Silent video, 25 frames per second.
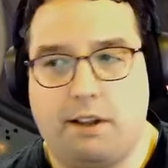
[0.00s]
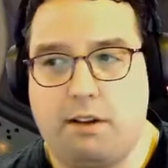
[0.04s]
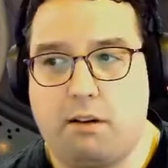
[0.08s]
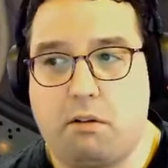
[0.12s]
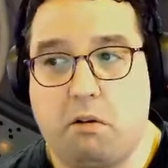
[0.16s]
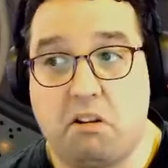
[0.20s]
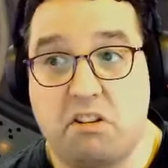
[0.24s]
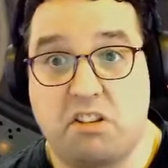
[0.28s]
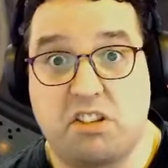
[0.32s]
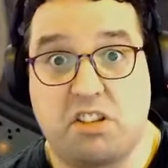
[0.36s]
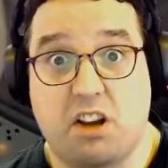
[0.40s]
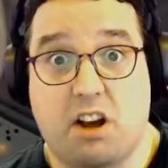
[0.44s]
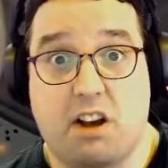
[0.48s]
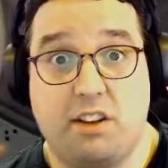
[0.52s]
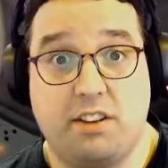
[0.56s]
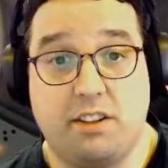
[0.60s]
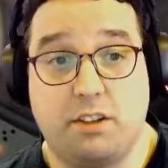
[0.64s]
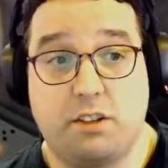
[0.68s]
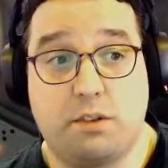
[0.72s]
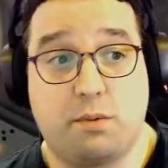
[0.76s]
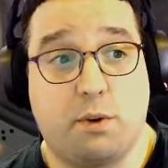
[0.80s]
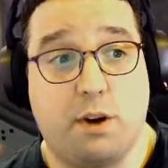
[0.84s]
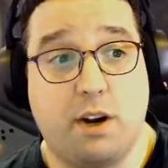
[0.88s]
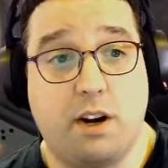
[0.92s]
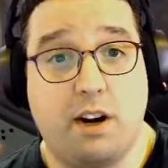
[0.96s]
I saw this
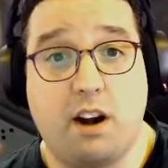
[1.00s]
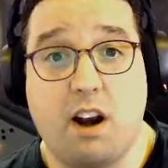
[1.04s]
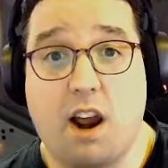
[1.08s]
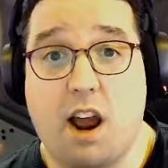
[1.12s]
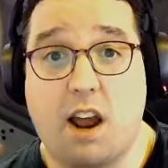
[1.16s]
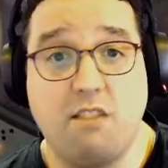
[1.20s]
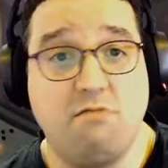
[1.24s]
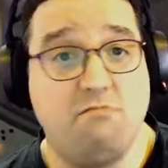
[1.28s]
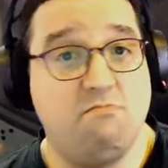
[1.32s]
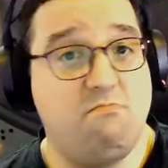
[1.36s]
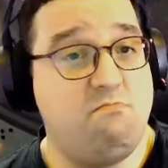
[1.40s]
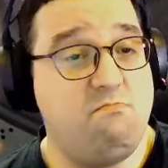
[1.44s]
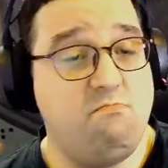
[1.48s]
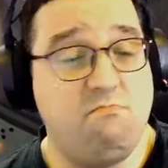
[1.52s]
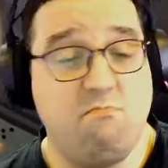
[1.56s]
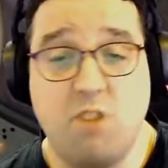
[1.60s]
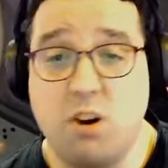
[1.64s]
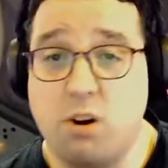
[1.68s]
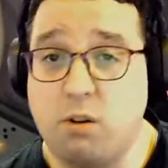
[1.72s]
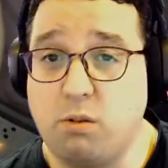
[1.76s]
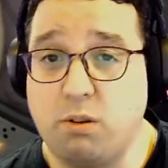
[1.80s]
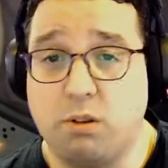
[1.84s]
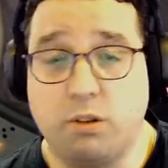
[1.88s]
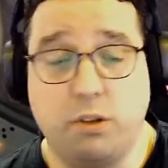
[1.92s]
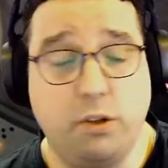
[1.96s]
one. No
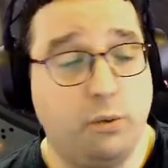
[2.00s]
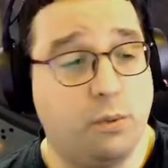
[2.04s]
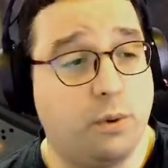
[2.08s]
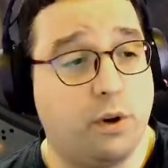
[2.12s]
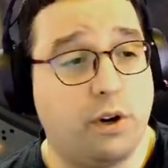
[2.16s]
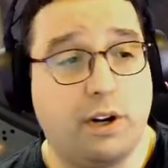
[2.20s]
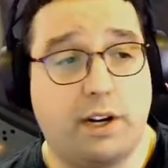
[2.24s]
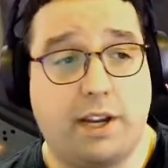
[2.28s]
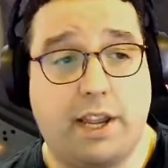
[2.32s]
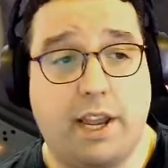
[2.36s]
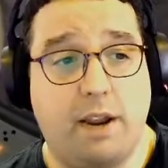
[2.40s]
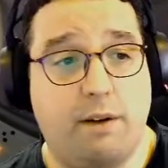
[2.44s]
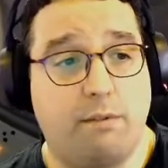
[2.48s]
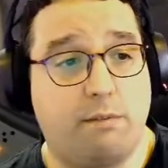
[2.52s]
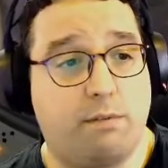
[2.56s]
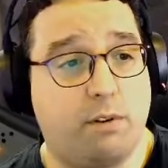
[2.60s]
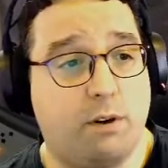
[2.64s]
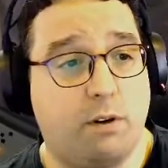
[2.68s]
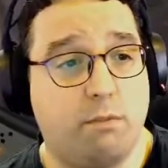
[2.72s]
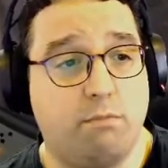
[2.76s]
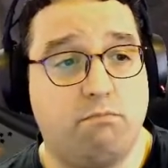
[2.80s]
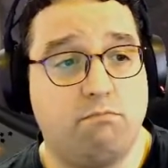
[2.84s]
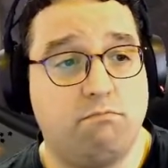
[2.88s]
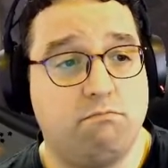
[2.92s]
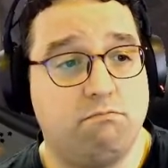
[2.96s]
clue where it came from.